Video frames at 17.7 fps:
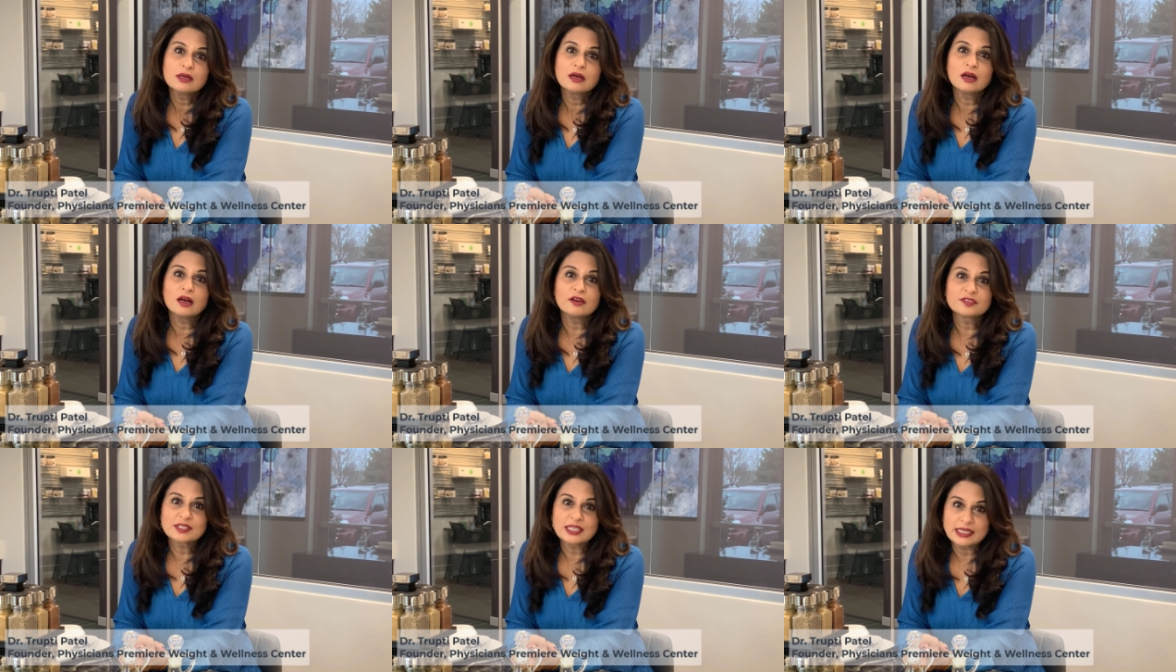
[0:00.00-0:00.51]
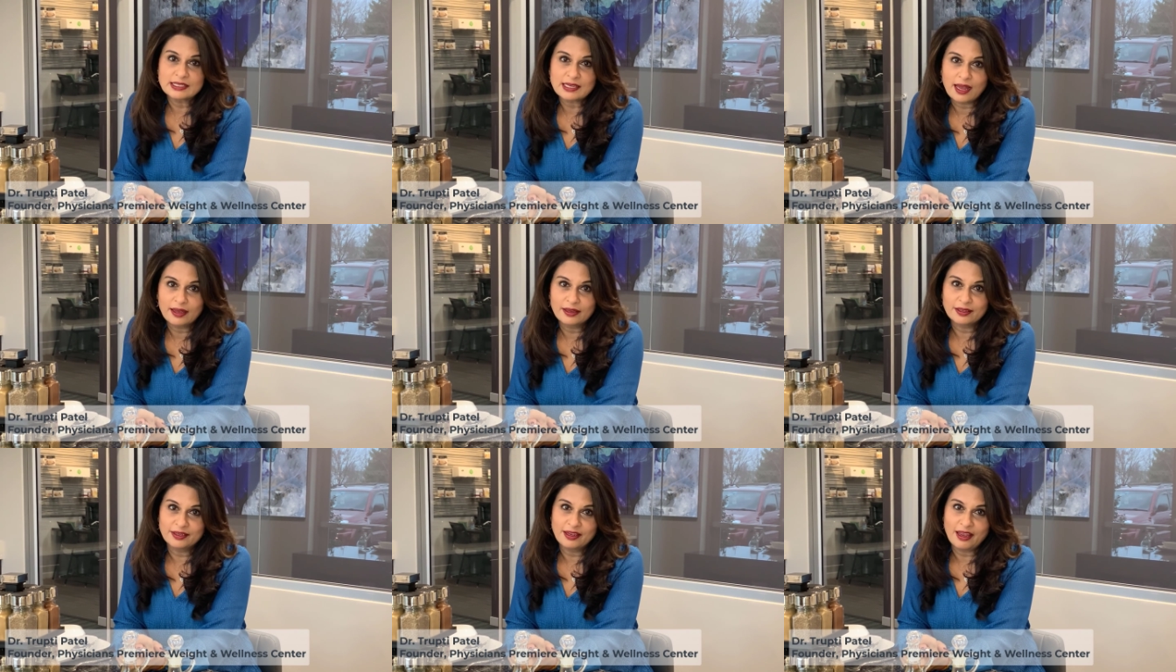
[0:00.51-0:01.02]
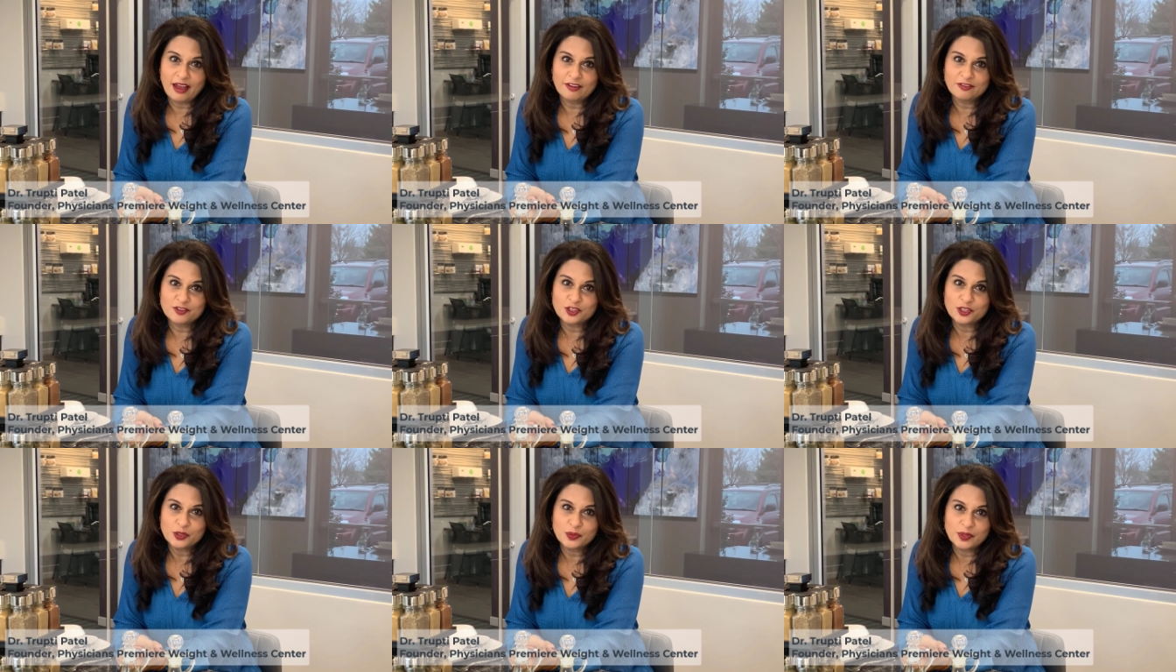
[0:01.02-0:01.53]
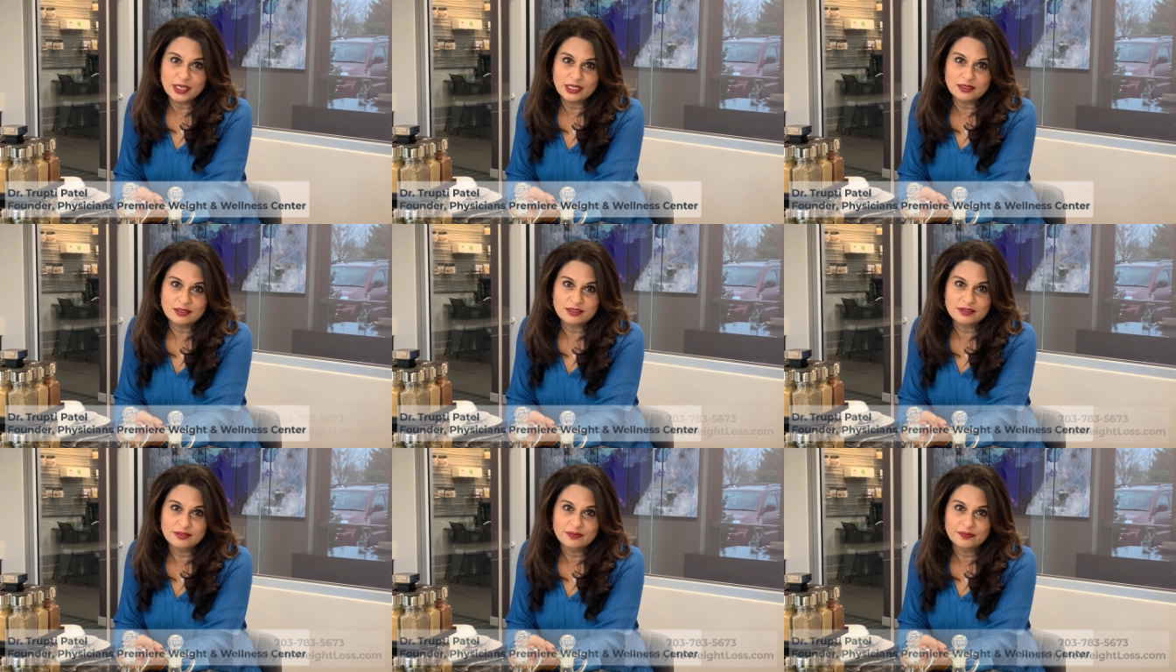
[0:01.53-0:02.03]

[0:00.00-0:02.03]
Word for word: of satiety after you eat.